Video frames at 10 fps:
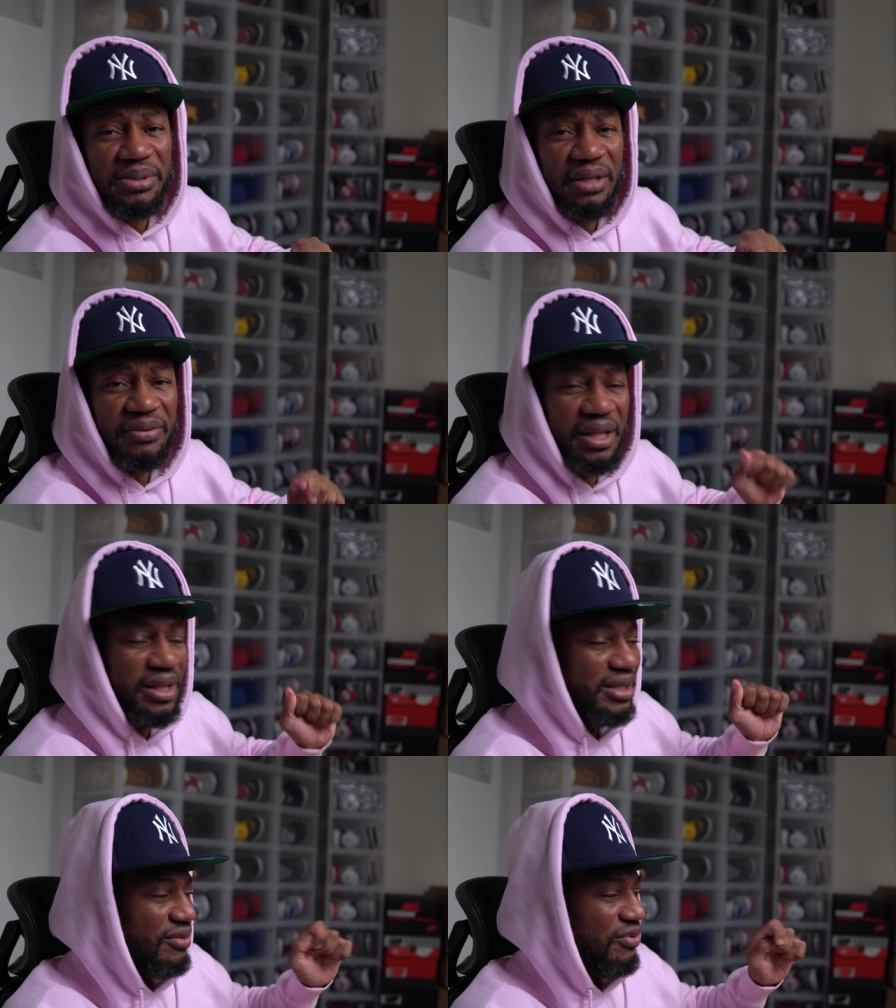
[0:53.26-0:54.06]
up stuff that I
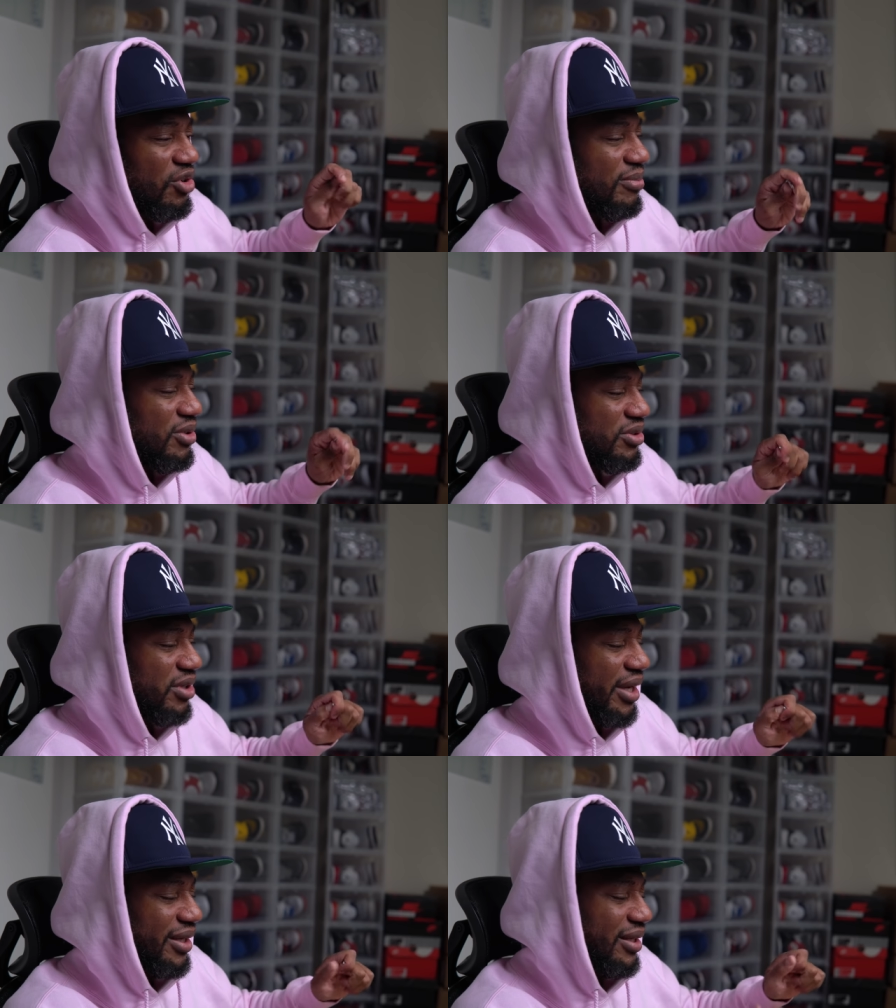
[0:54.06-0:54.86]
think is affordable
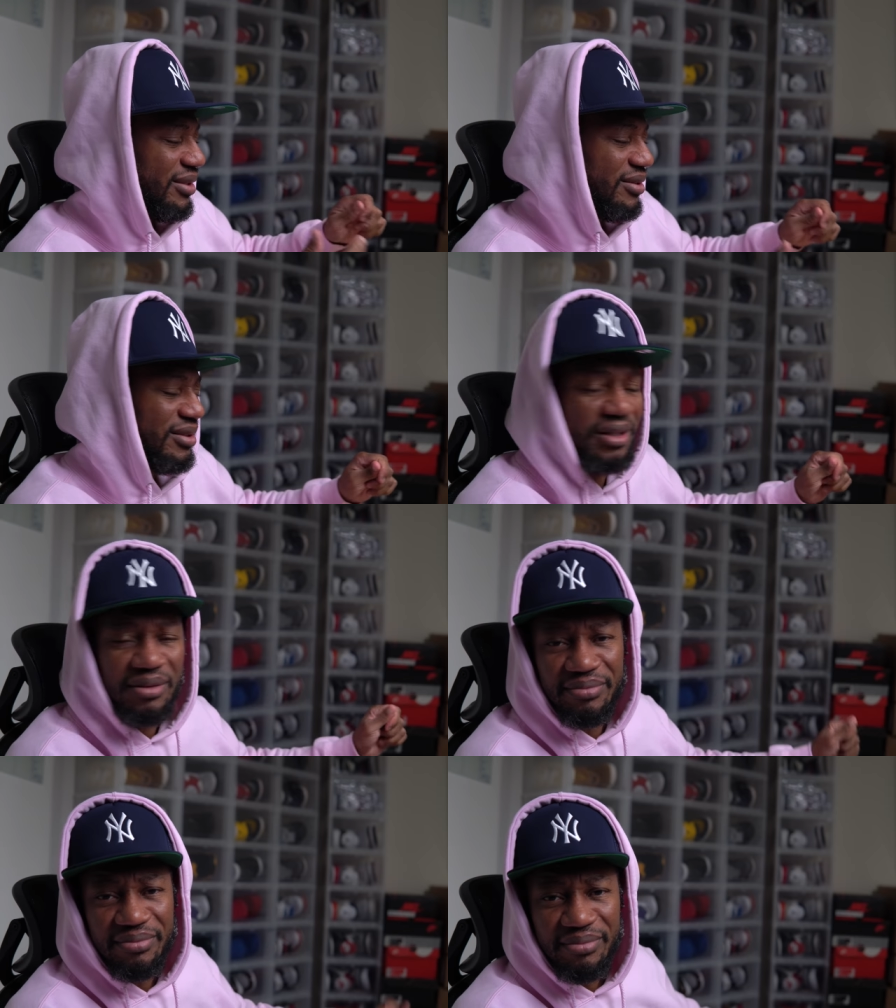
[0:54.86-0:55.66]
so I can, you know,
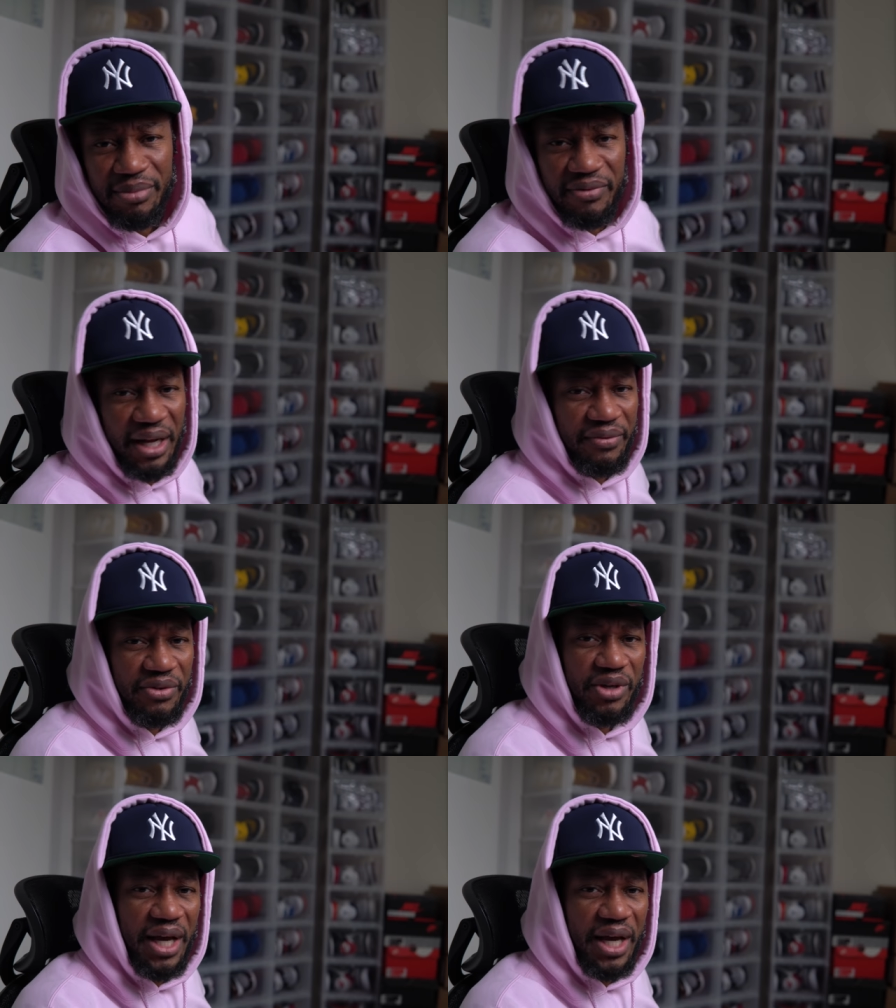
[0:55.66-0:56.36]
provide it for you